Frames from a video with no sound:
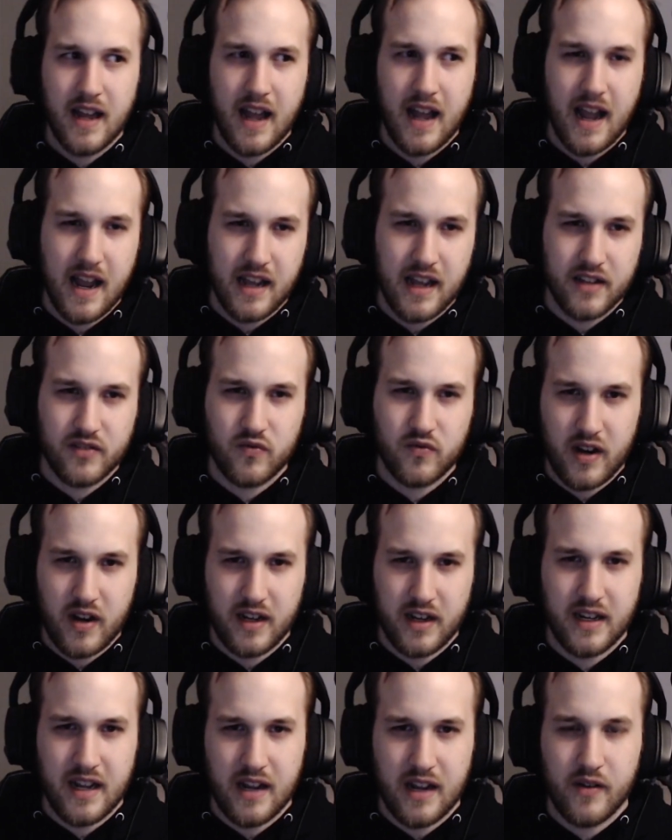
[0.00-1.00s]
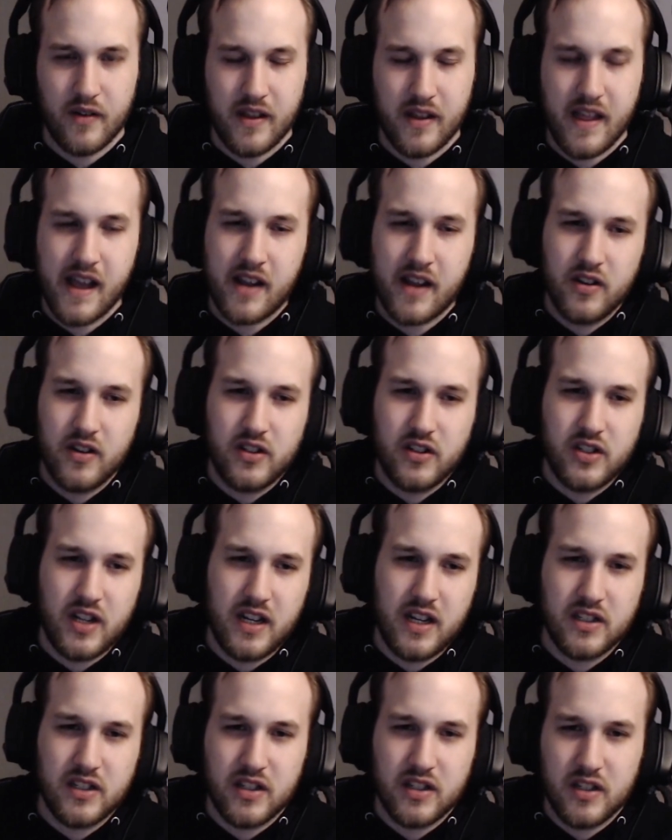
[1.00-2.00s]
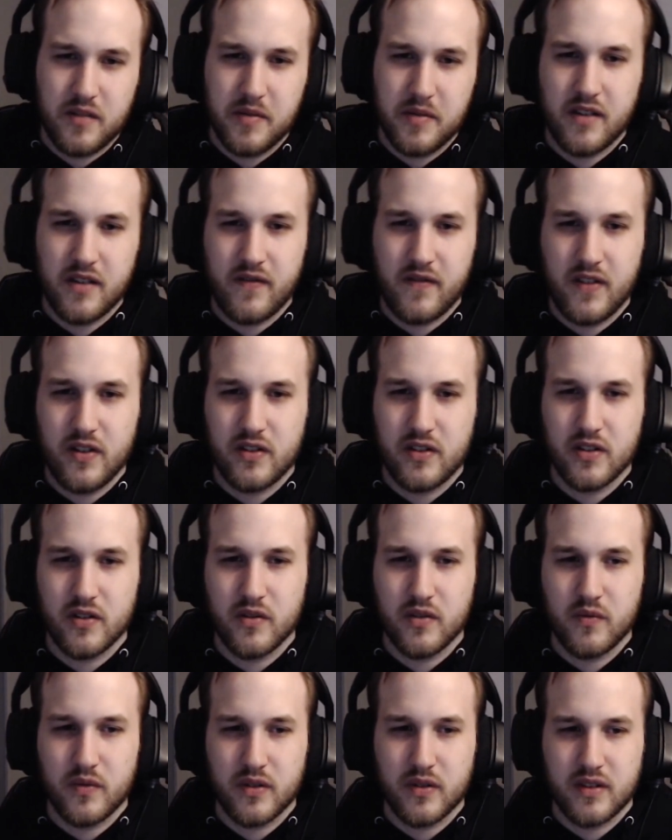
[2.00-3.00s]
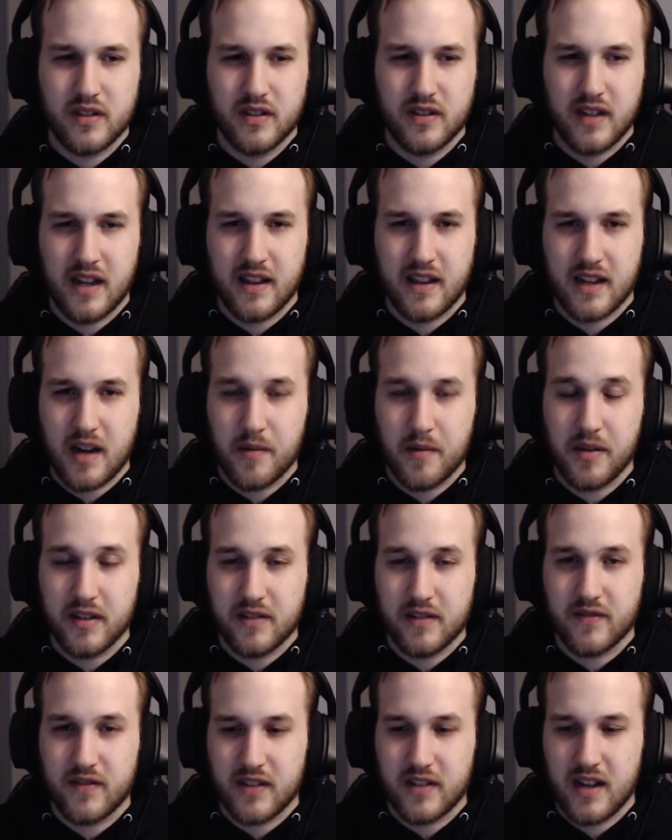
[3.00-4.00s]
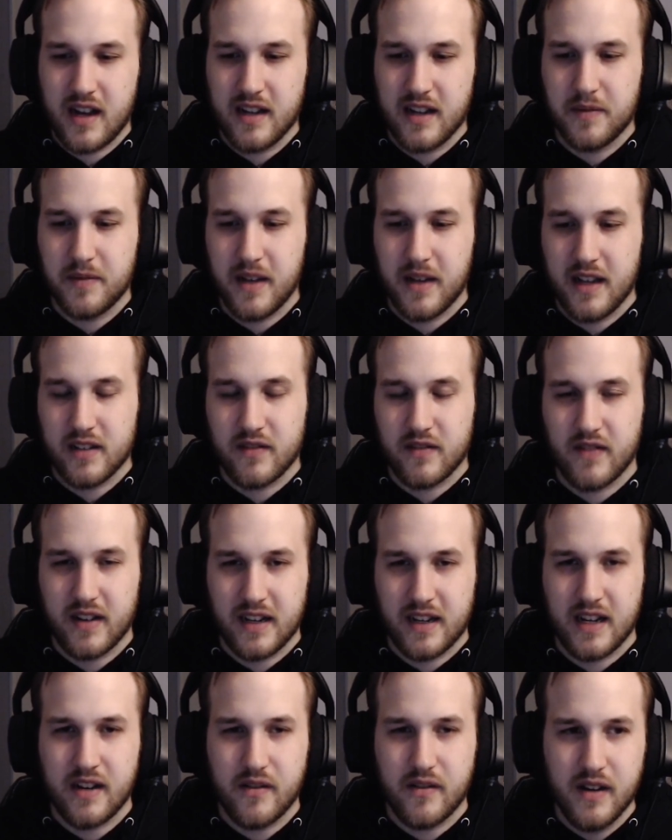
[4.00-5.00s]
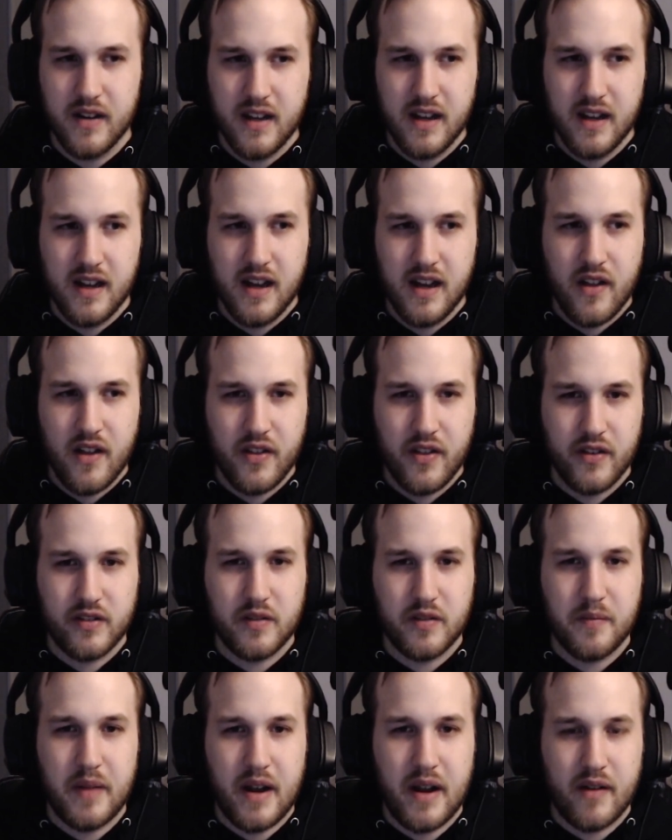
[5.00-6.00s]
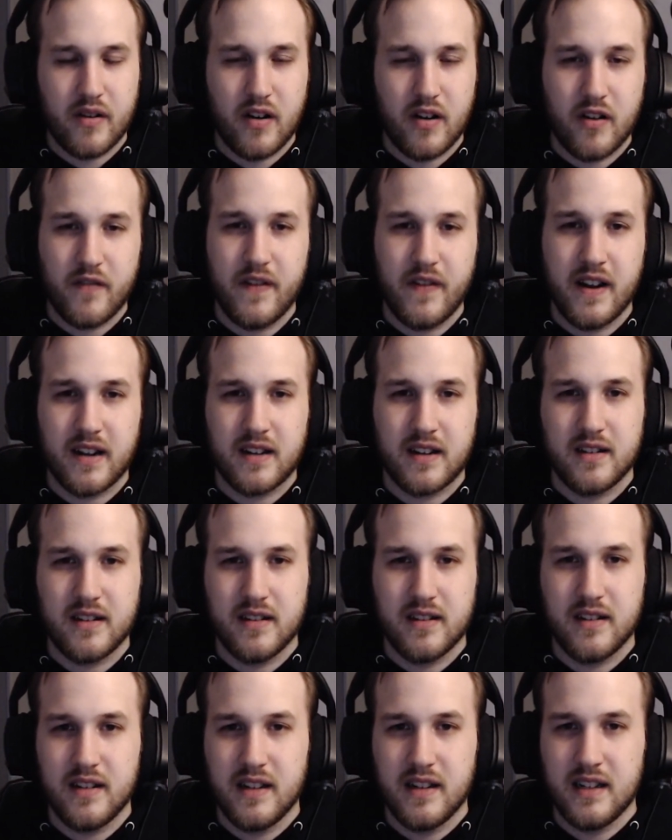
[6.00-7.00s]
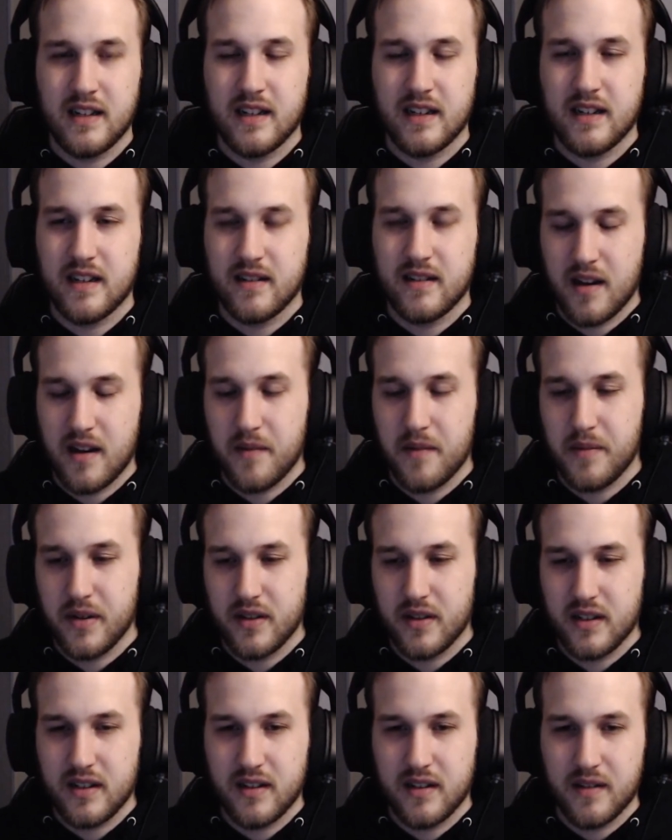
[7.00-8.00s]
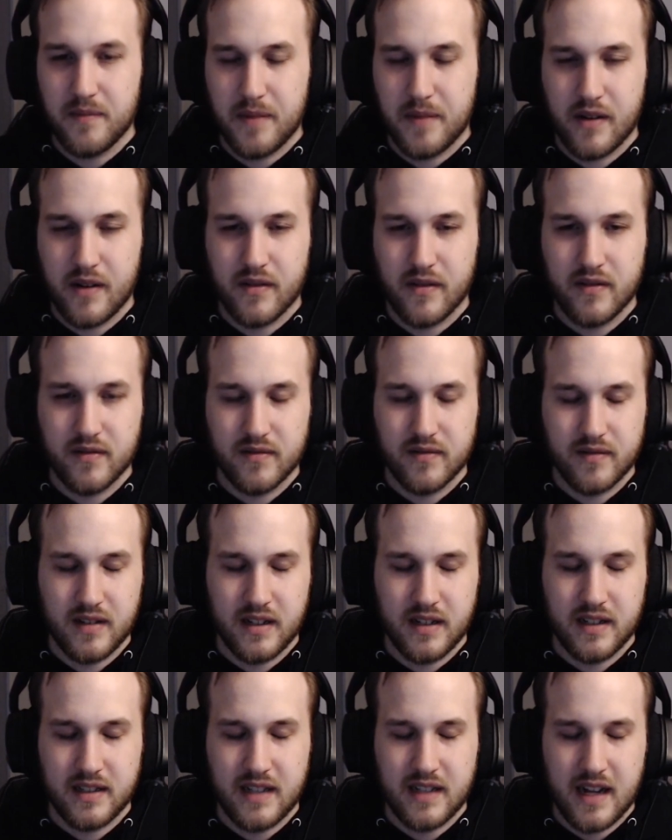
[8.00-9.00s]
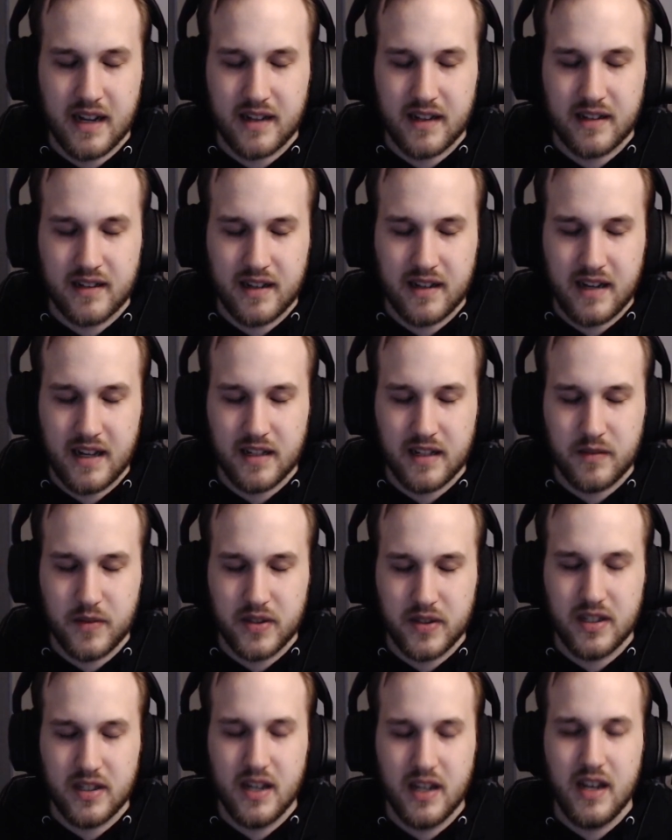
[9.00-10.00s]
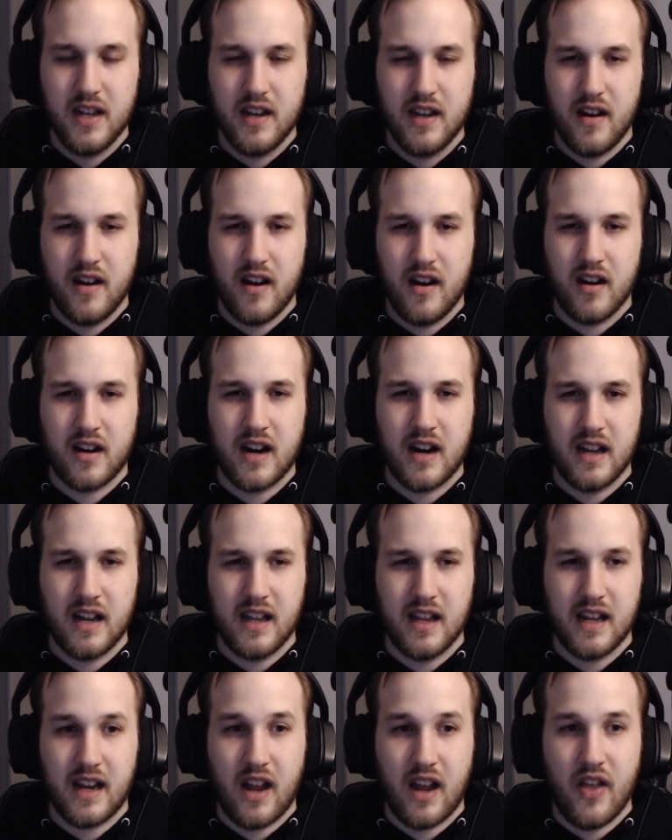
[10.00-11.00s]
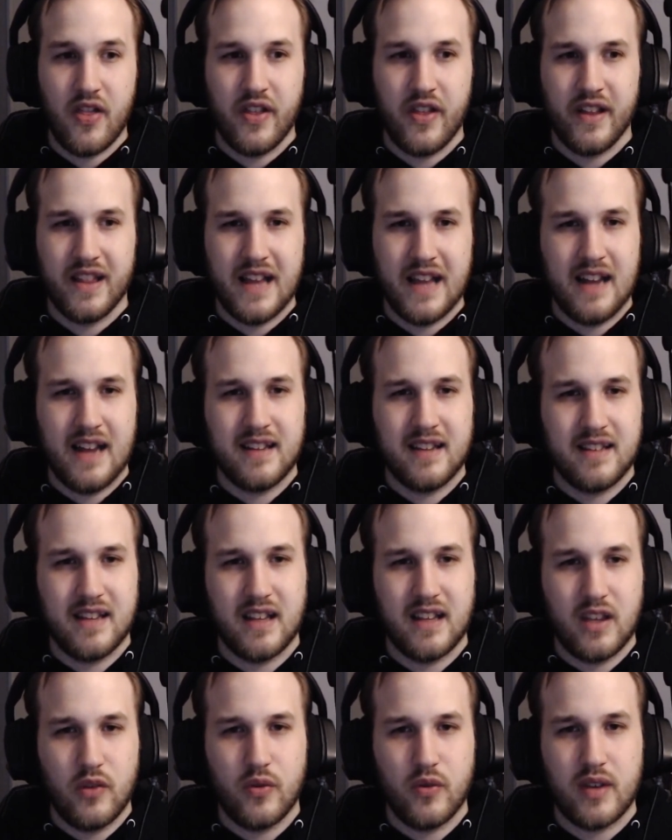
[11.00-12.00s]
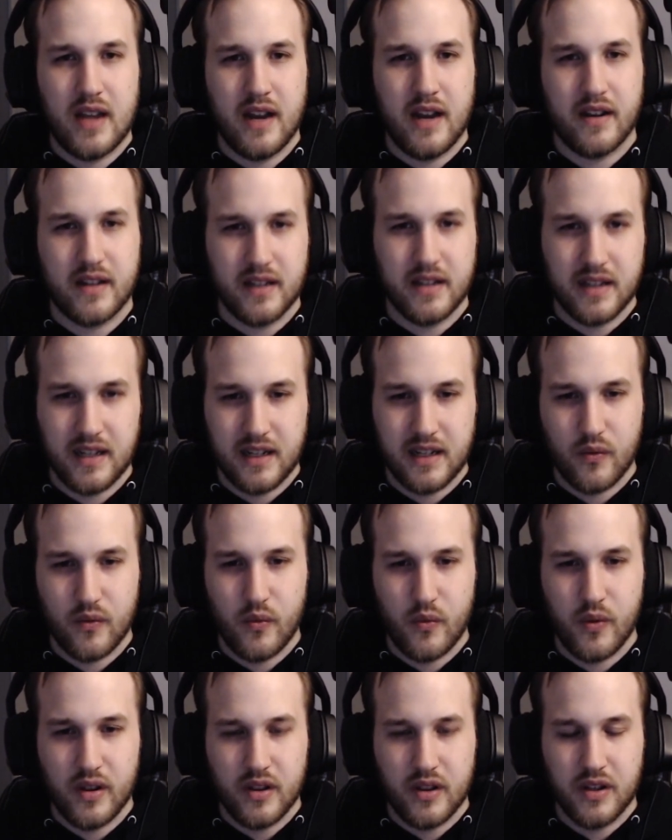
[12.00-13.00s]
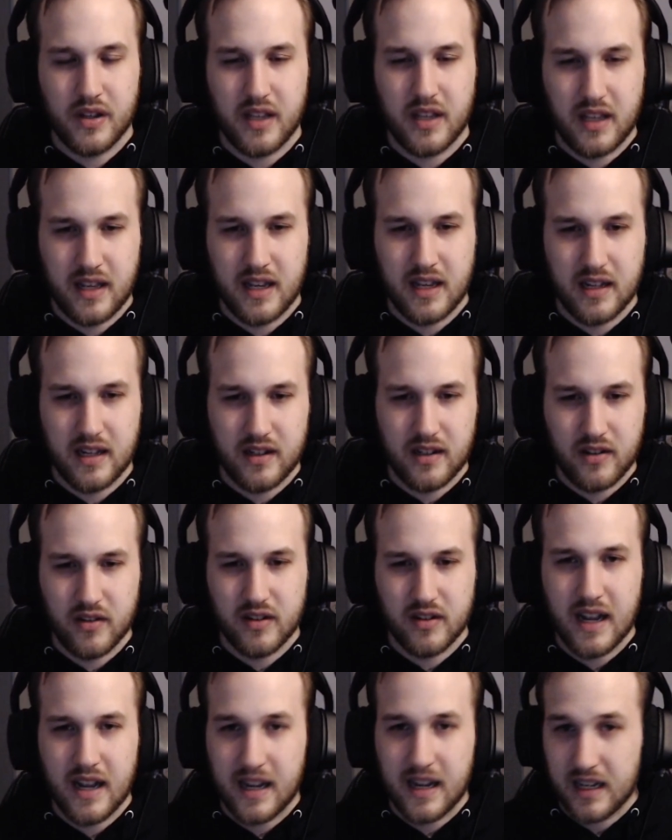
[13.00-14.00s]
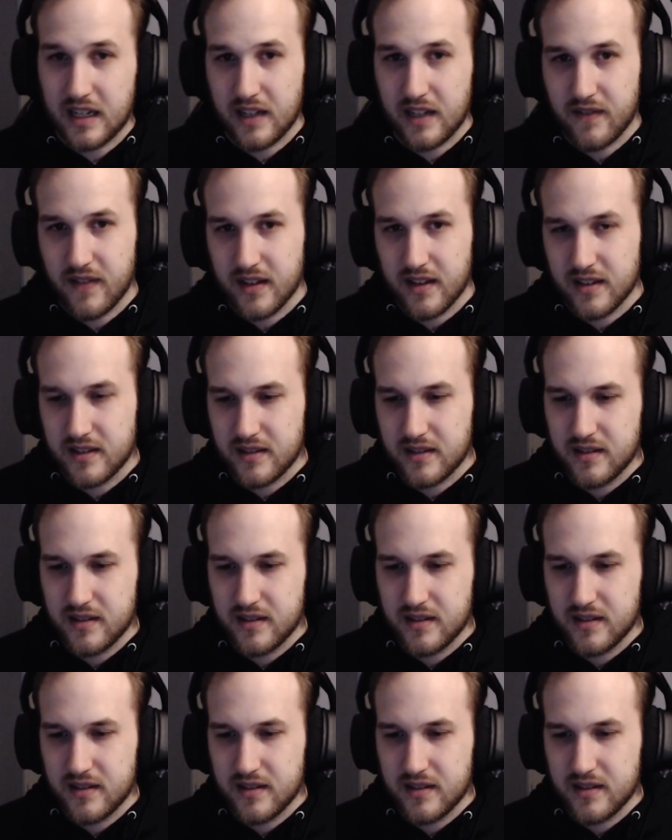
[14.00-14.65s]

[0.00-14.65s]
As right now, that could change a little bit in the future. We're still getting the comprehensive guides, but as of right now, those empowered artifact and ability and power attack enhancements are kind of like the last thing you calculate when looking at your attack and defense.